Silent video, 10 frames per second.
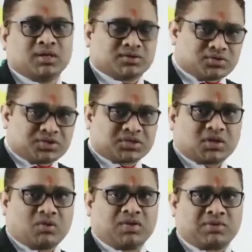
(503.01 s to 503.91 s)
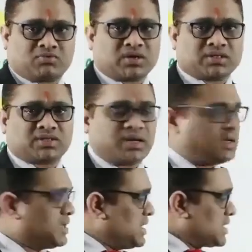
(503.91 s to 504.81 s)
So this is how we have to
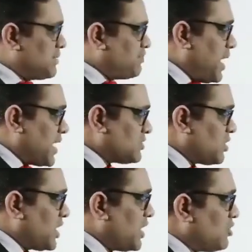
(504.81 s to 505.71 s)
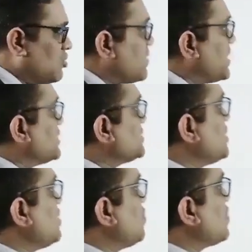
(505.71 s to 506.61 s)
understand that parathyroid adenoma is
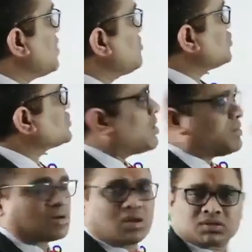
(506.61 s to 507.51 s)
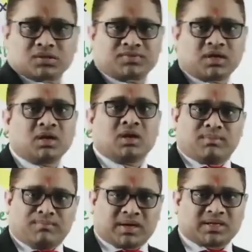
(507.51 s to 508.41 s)
the overall most common cause of the
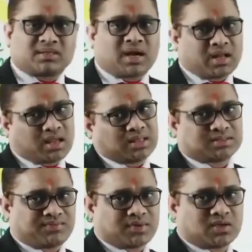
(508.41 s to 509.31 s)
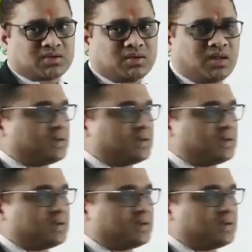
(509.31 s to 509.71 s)
metastatic calcification,